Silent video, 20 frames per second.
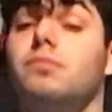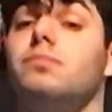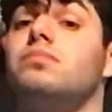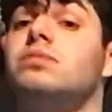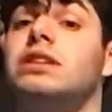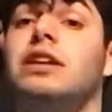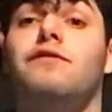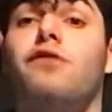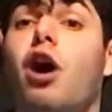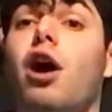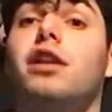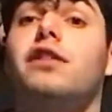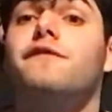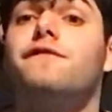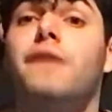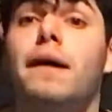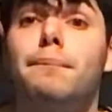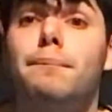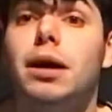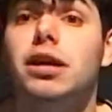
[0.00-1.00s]
divide the
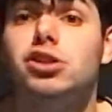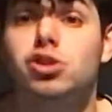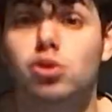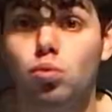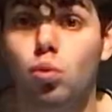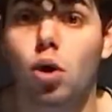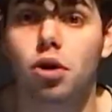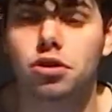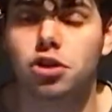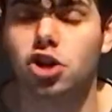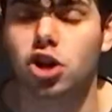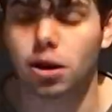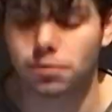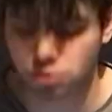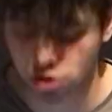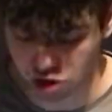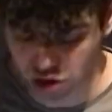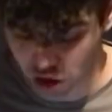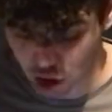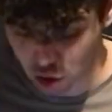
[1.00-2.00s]
fan base on what the club
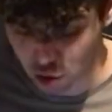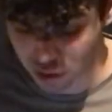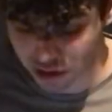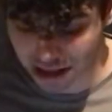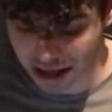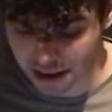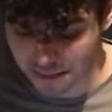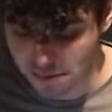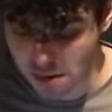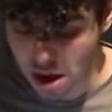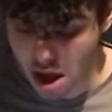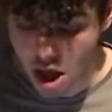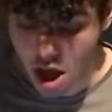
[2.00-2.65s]
should do with him.